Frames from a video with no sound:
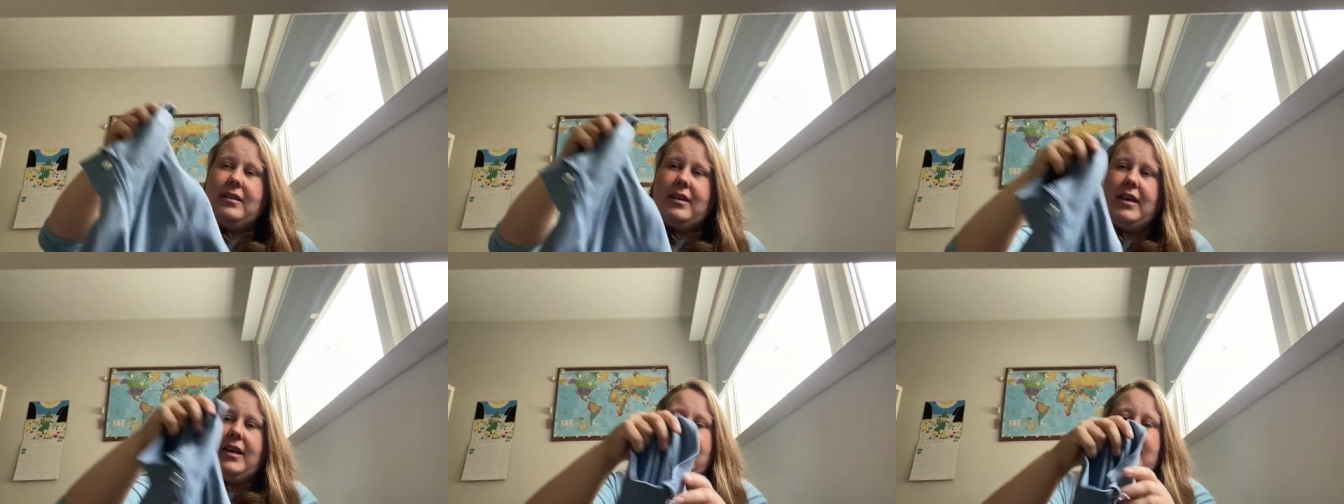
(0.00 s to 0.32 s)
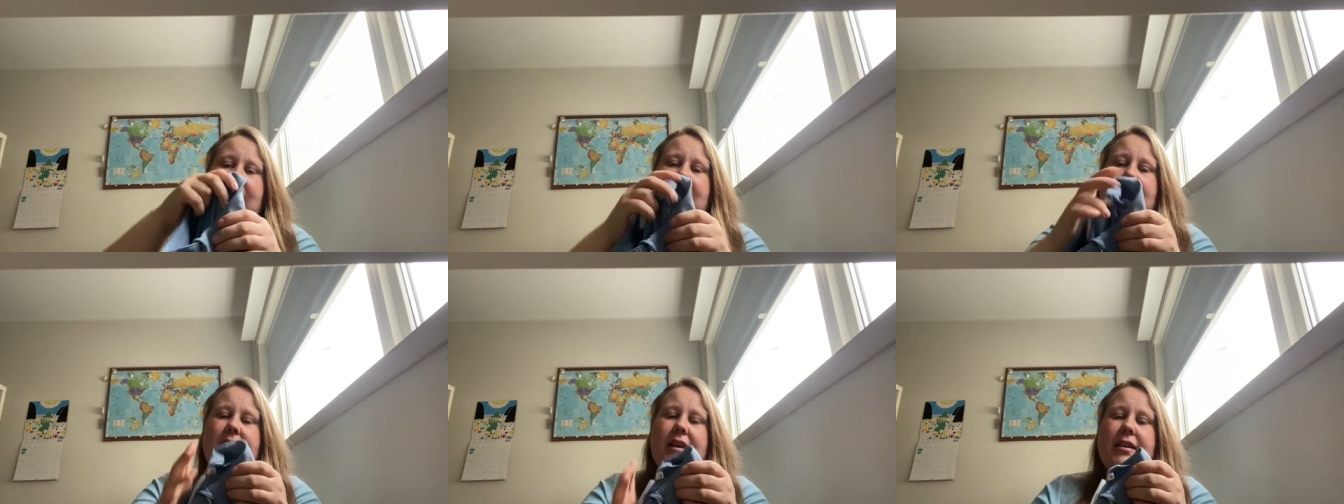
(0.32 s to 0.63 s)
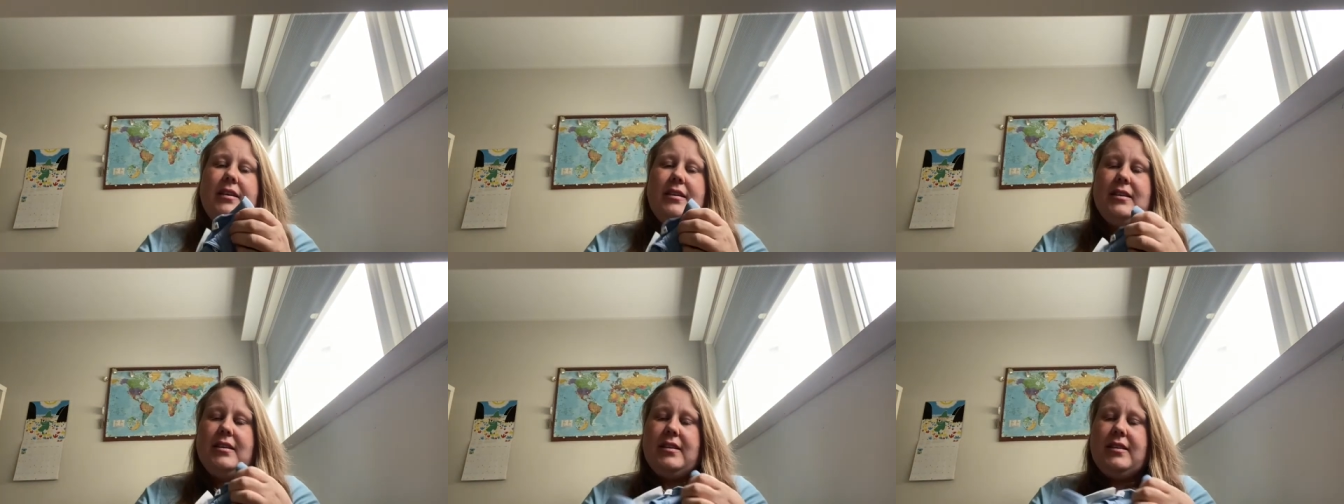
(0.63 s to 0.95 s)

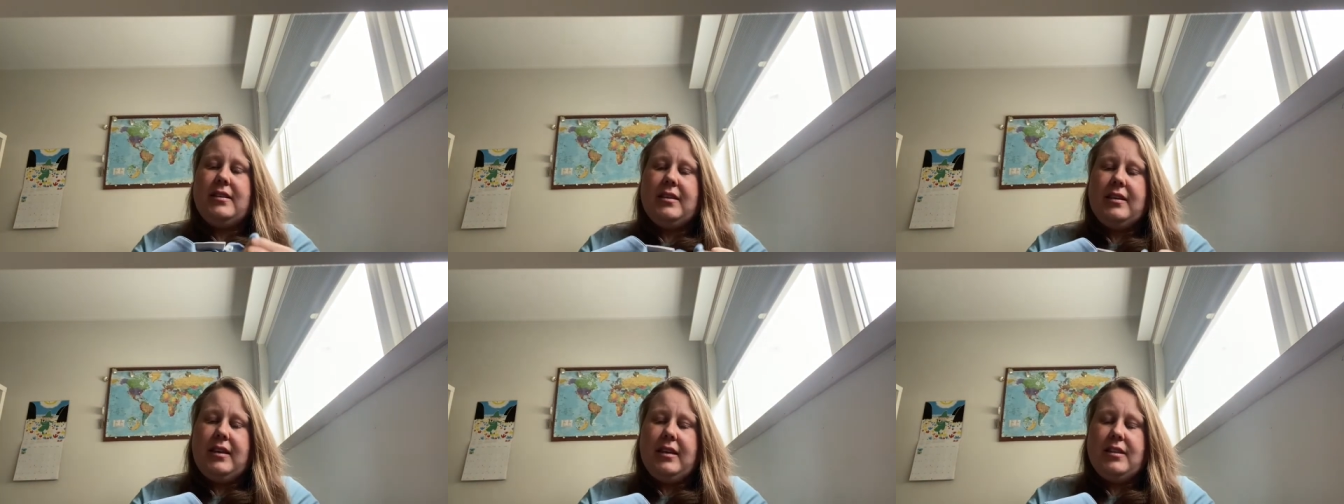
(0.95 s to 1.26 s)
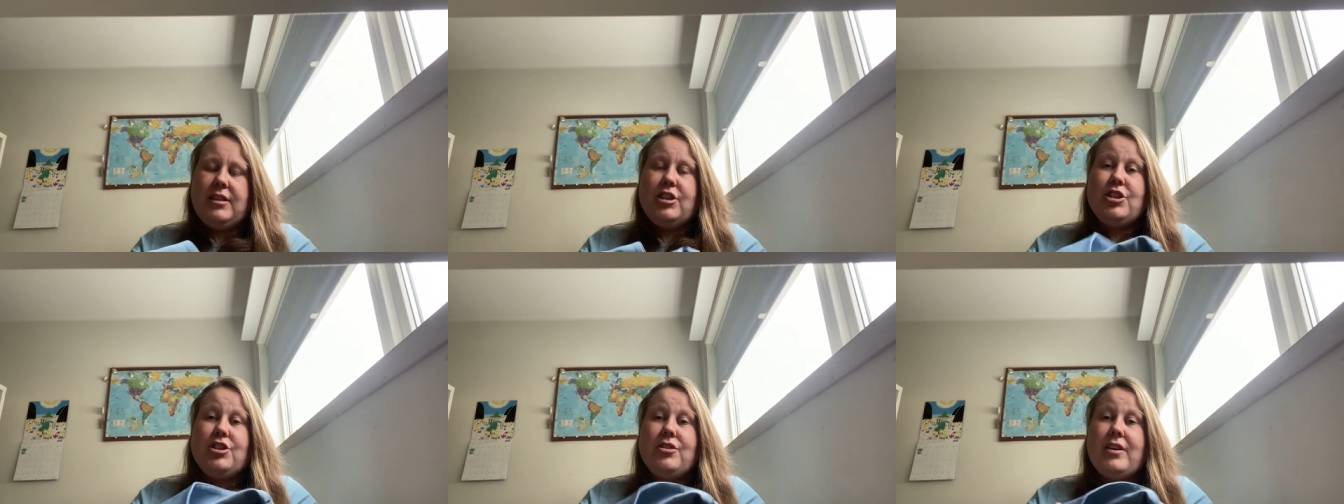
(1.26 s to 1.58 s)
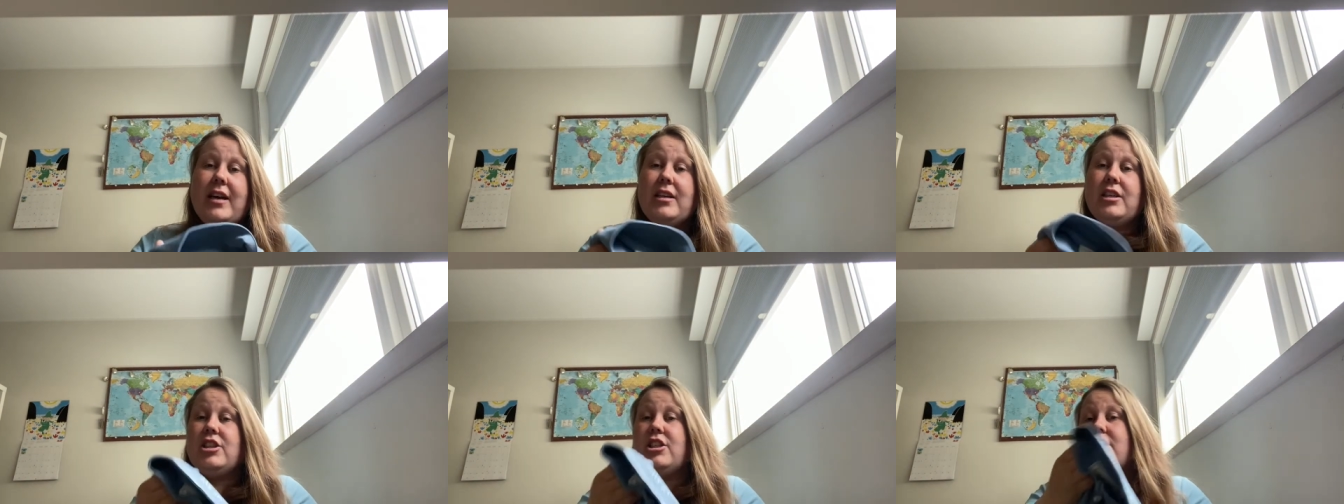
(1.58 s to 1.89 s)
And
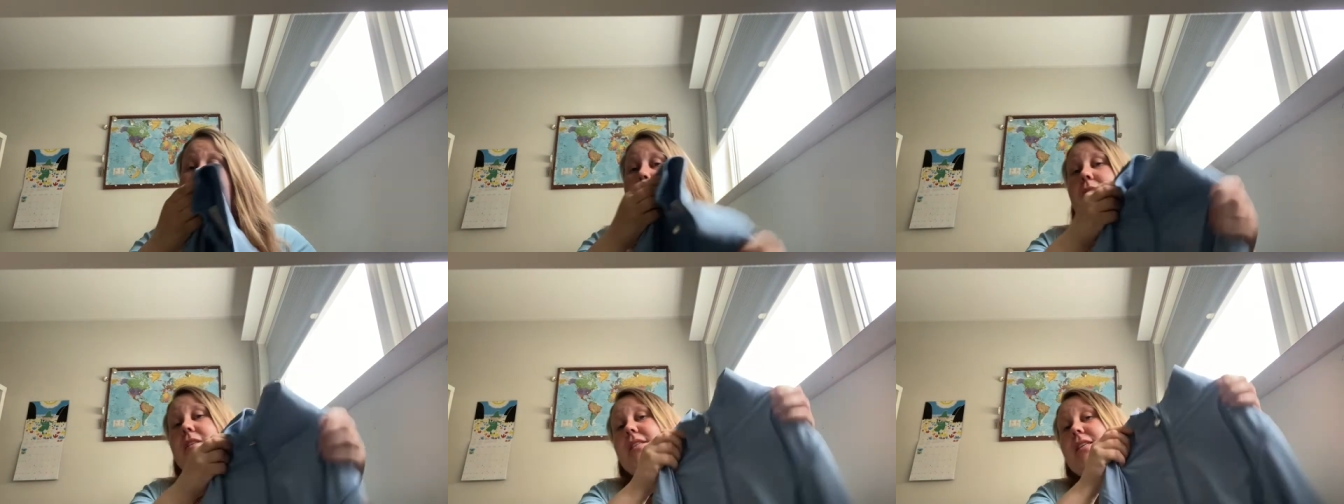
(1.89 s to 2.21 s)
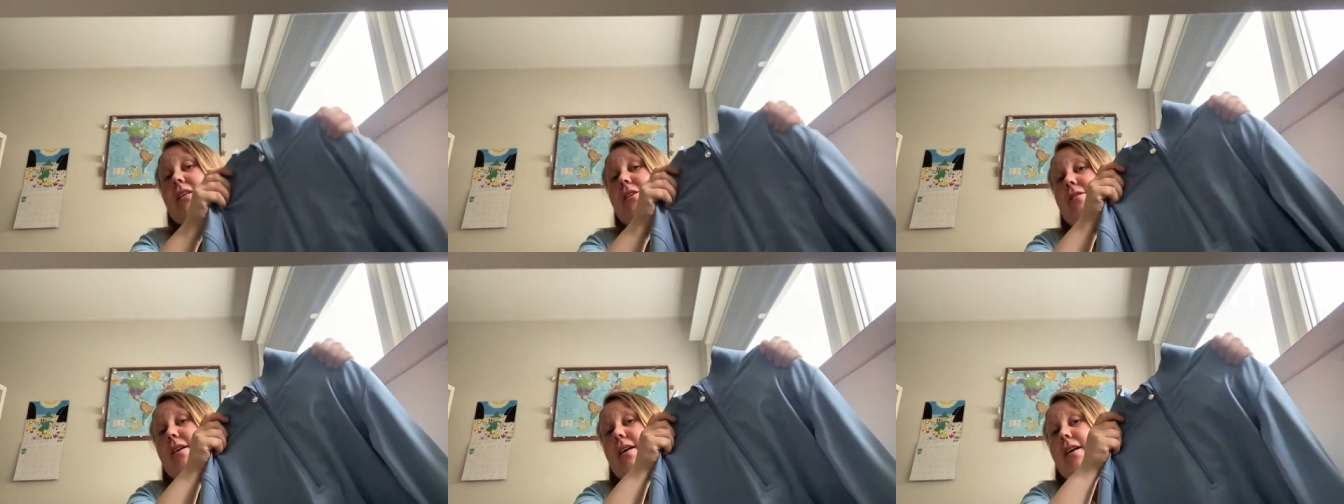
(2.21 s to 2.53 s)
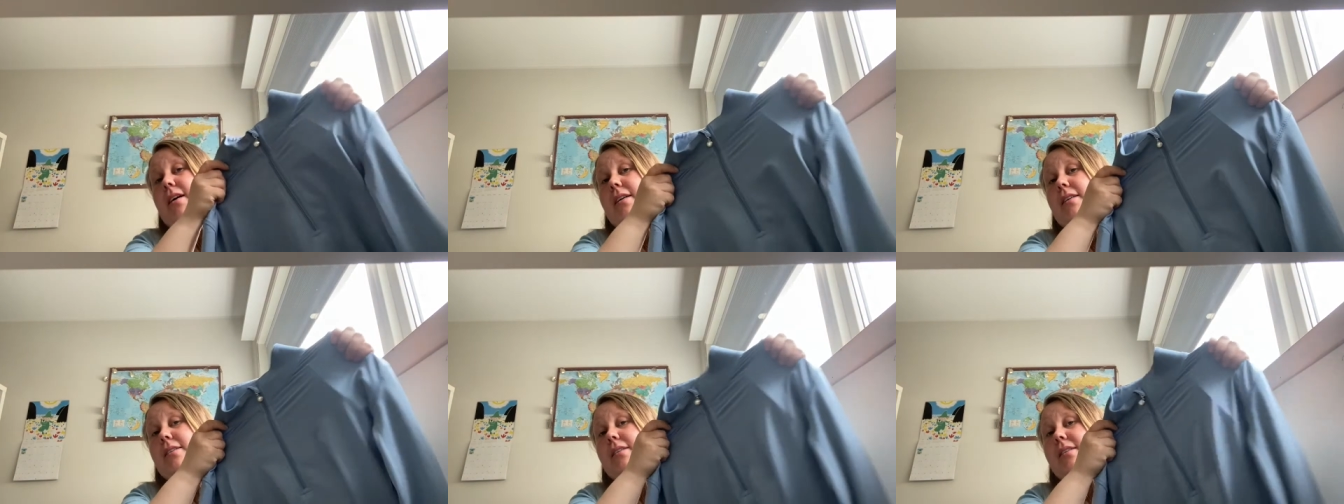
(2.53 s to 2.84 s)
stretchy
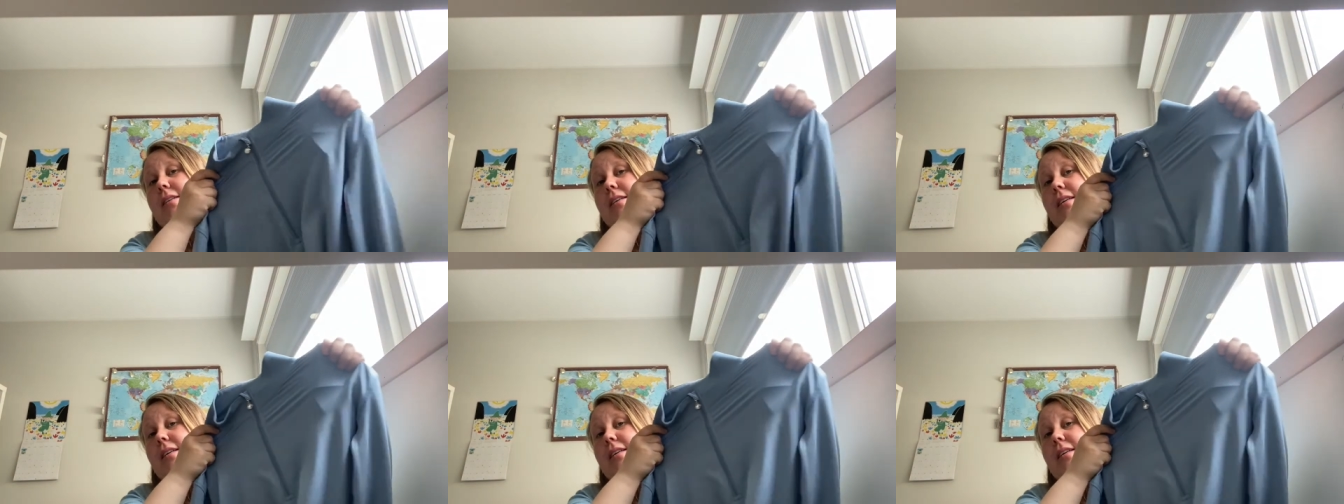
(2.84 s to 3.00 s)
material.